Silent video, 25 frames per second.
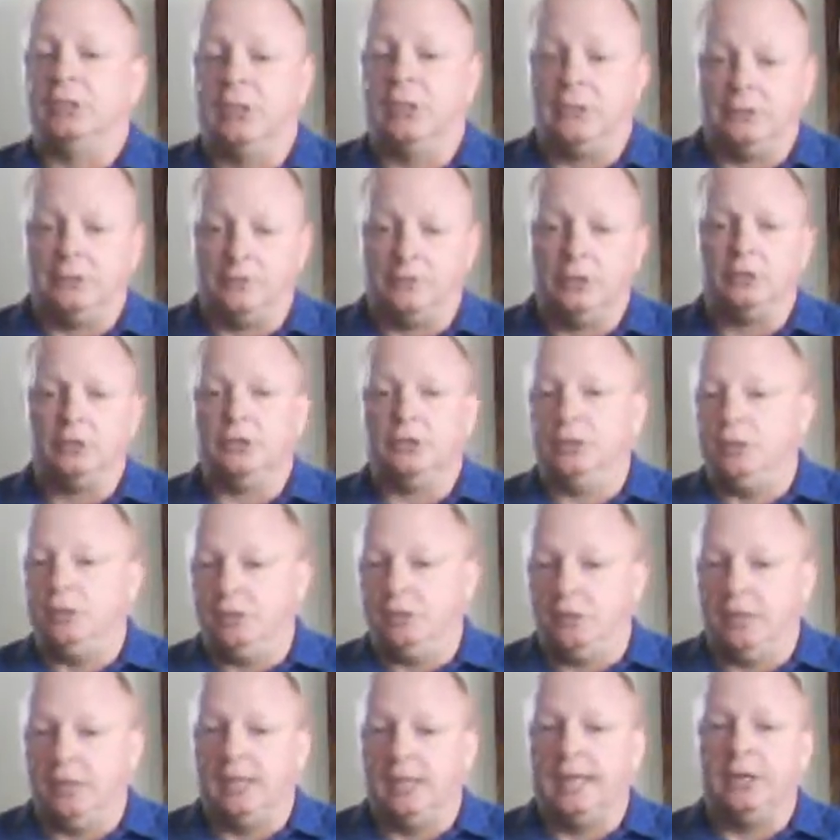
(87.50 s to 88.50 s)
because if there's a
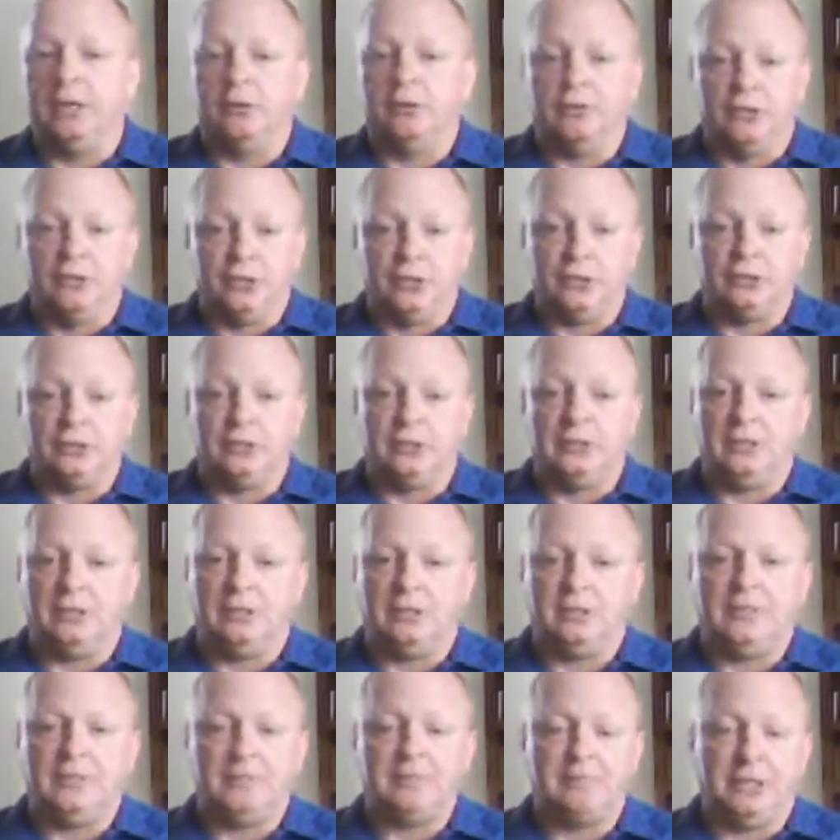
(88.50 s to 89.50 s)
later edition, then
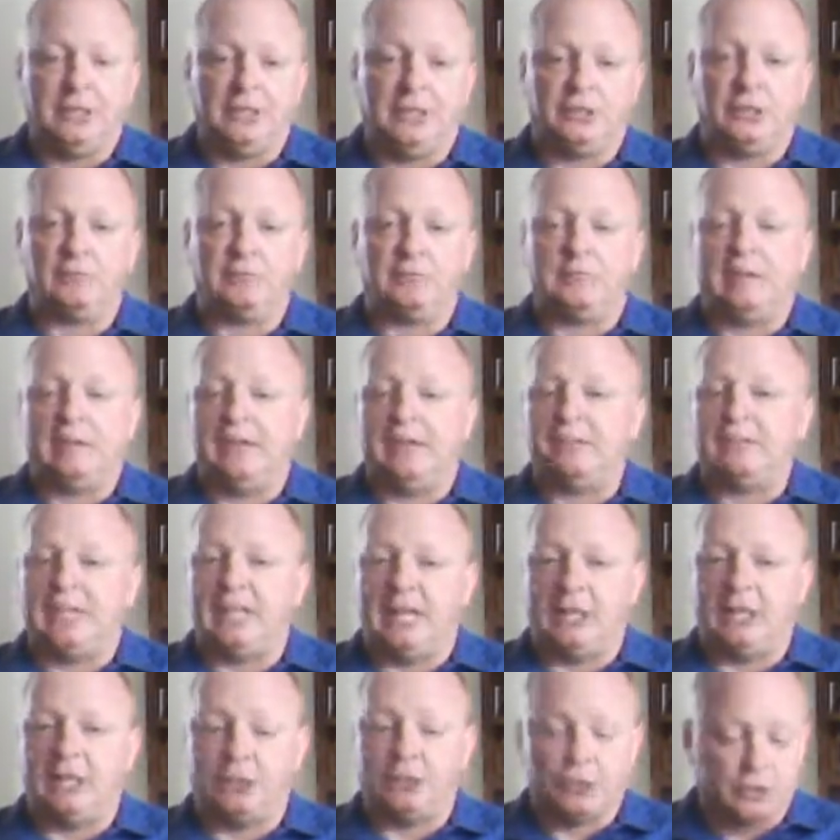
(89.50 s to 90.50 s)
the page number may have
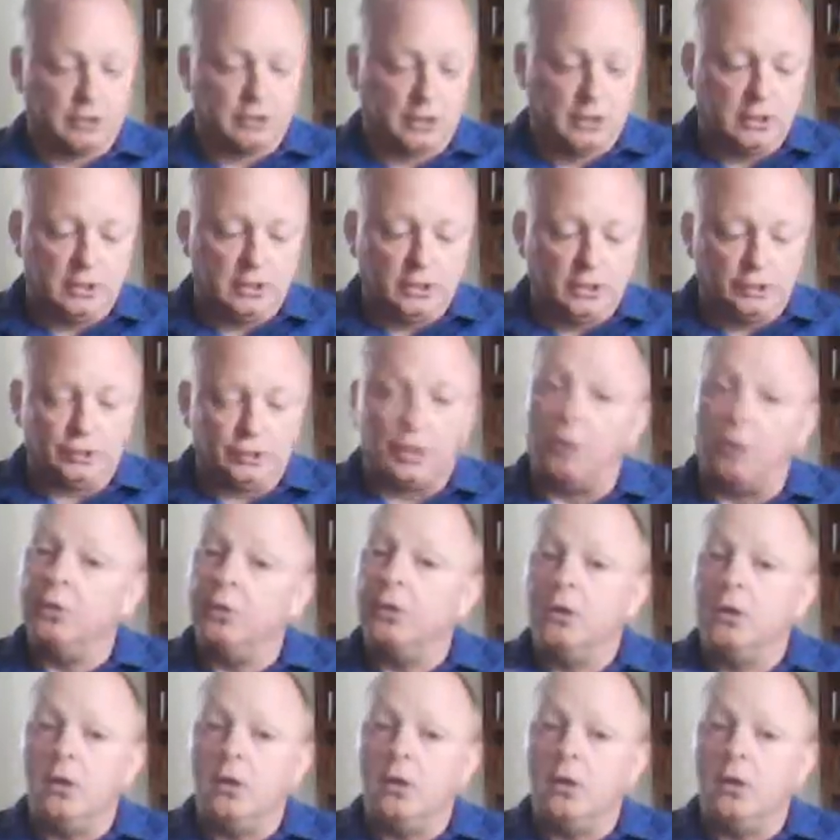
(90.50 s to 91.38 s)
changed. So